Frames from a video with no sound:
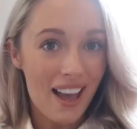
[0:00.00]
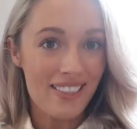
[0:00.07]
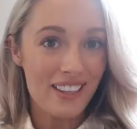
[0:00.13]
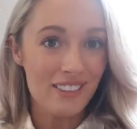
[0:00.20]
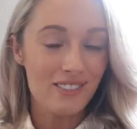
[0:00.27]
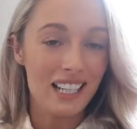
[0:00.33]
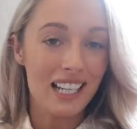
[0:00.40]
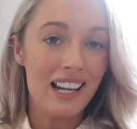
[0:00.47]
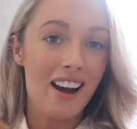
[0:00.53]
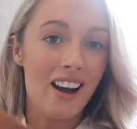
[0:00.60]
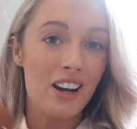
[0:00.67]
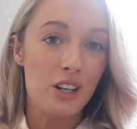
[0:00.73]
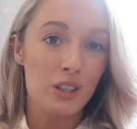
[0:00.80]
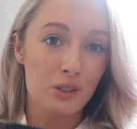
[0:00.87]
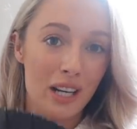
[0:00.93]
and they really
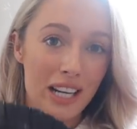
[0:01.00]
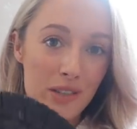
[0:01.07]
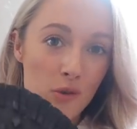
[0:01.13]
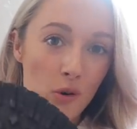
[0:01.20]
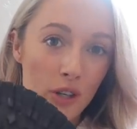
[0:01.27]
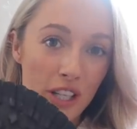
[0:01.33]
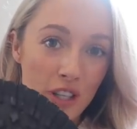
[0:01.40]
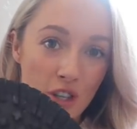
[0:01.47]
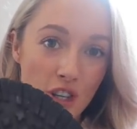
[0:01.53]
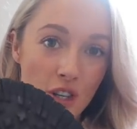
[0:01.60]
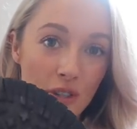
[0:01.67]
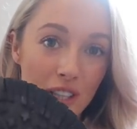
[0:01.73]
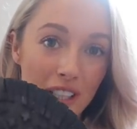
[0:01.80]
are great walking shoes,